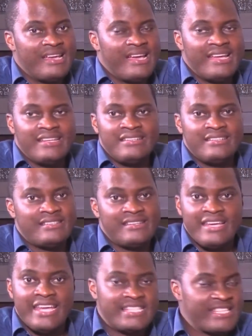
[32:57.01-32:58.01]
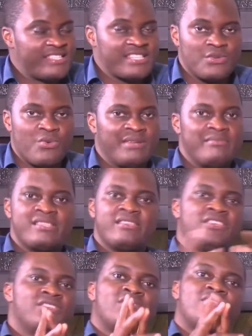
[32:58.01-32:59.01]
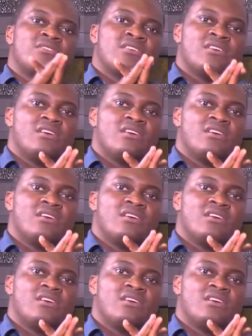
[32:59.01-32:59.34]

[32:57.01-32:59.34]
And it's just the one message.